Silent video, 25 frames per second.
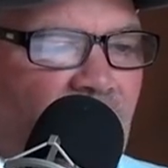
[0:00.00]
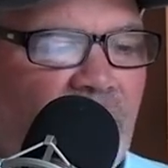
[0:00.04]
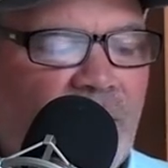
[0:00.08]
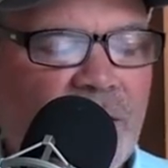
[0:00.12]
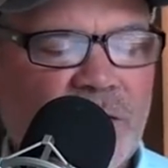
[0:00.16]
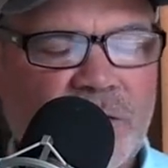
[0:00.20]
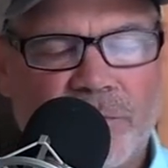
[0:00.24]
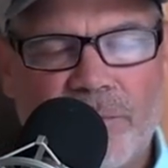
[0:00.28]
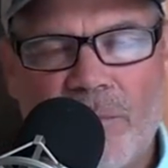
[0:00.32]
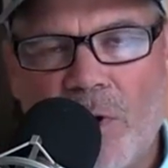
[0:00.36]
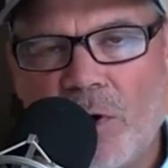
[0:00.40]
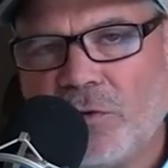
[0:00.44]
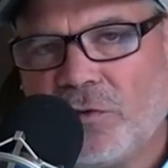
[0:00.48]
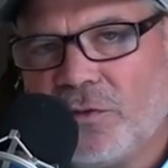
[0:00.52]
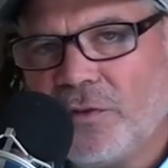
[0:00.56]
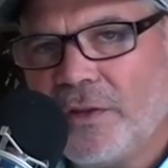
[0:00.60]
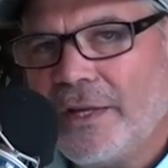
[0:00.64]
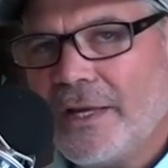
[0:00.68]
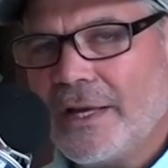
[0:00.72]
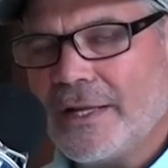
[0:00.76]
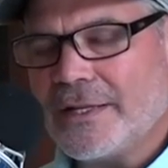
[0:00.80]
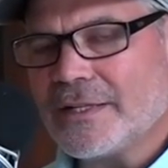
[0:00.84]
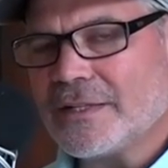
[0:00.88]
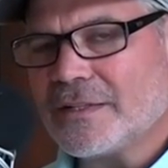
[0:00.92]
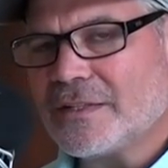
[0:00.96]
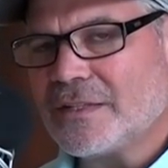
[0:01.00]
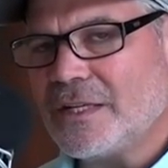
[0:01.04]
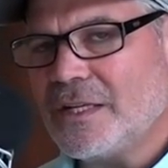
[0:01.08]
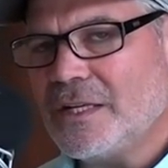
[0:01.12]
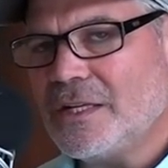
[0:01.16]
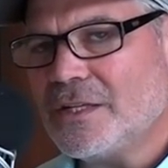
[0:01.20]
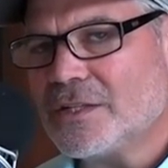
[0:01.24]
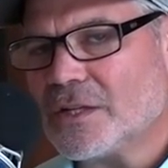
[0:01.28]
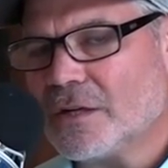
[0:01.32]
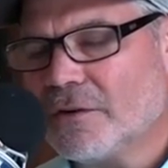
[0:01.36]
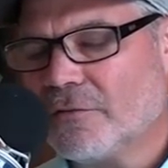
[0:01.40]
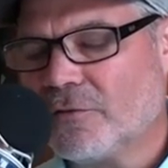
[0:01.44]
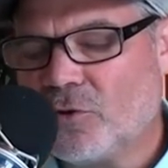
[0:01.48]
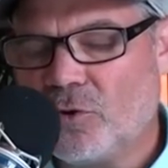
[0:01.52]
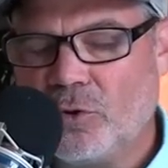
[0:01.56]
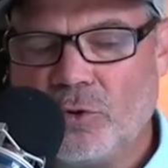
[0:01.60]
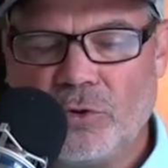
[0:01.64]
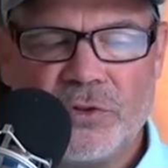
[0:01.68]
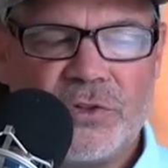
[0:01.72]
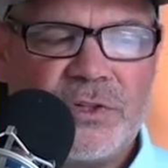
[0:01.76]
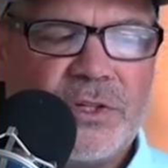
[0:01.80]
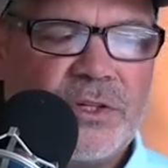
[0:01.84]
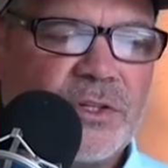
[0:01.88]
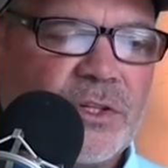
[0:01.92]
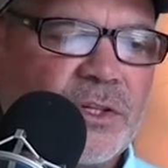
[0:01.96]
it's mostly a disease of
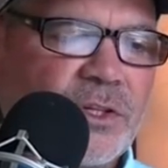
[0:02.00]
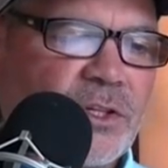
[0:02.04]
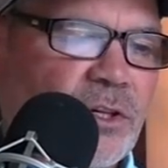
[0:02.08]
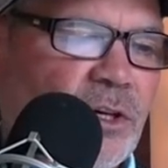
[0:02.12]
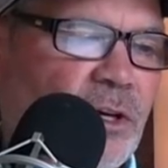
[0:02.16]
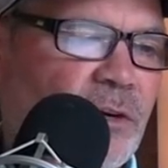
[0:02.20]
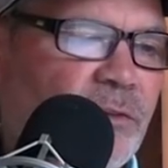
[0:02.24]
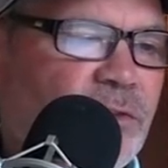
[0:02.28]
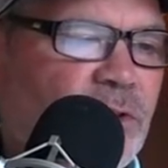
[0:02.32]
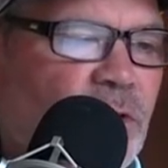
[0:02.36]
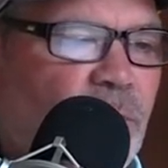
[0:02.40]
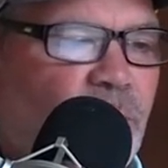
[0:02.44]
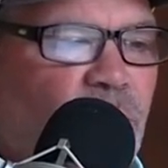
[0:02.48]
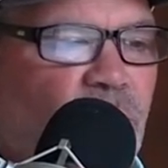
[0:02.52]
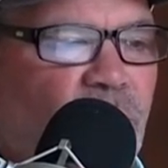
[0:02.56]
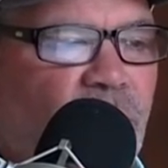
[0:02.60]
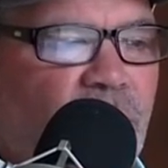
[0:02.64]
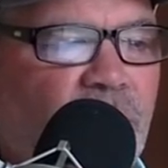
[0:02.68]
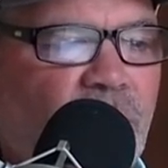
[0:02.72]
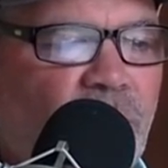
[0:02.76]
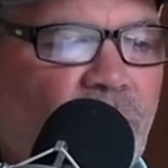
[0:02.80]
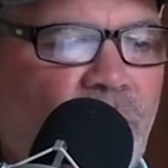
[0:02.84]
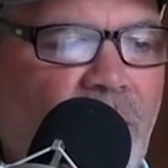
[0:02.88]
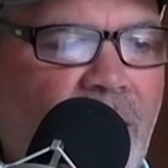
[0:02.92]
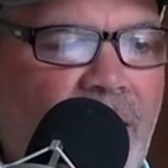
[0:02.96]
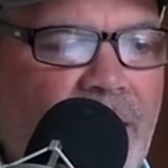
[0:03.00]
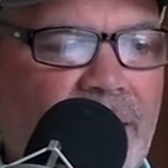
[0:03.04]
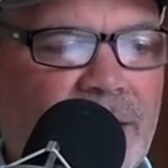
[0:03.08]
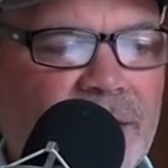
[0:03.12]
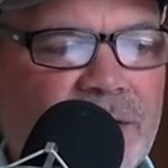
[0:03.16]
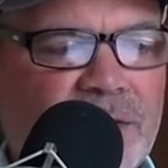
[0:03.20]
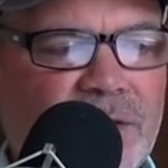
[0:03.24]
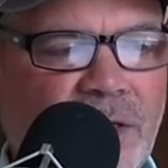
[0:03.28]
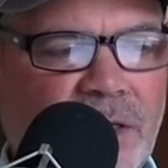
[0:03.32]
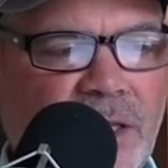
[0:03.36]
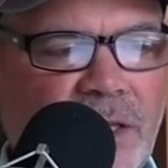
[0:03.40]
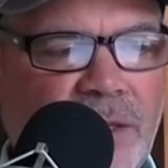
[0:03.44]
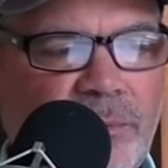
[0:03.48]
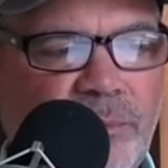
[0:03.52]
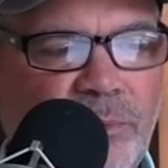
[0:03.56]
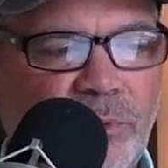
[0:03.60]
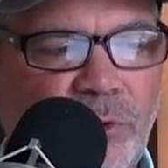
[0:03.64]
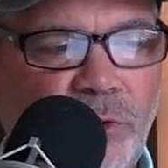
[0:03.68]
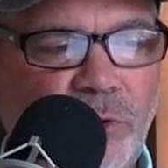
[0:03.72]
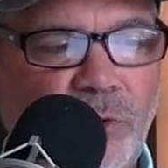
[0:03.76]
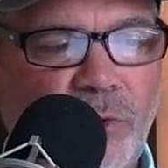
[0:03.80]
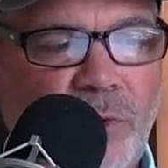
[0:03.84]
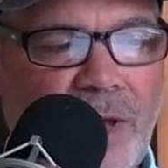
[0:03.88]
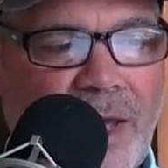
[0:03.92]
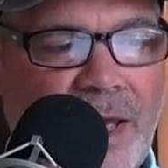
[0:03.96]
cool season turf, so perennial rye, Kentucky
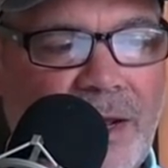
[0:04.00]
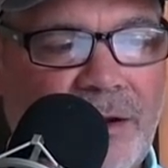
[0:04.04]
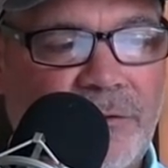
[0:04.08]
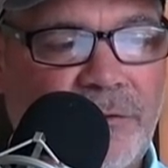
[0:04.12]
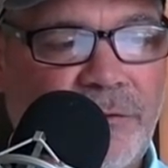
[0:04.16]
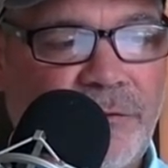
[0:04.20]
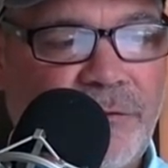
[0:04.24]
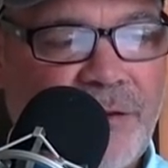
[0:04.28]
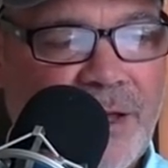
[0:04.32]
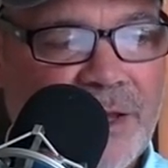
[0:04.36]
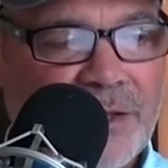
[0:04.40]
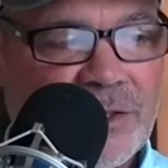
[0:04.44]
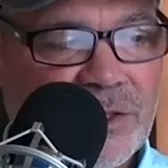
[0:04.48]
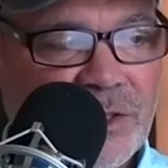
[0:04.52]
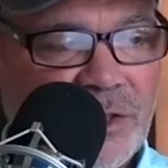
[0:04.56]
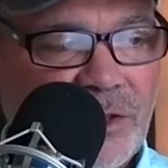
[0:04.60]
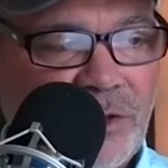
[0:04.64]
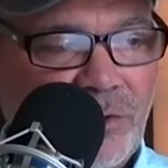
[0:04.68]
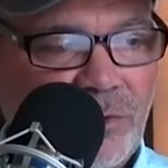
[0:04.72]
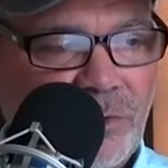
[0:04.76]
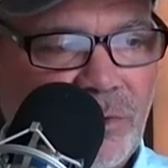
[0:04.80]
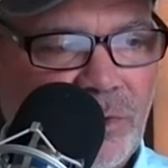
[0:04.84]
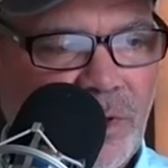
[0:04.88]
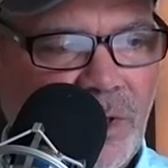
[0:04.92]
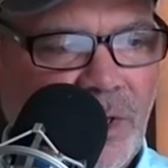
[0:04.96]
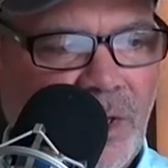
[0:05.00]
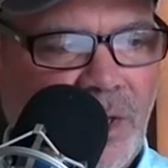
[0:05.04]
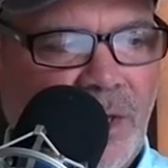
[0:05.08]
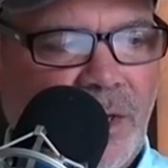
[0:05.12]
blue, and fescue.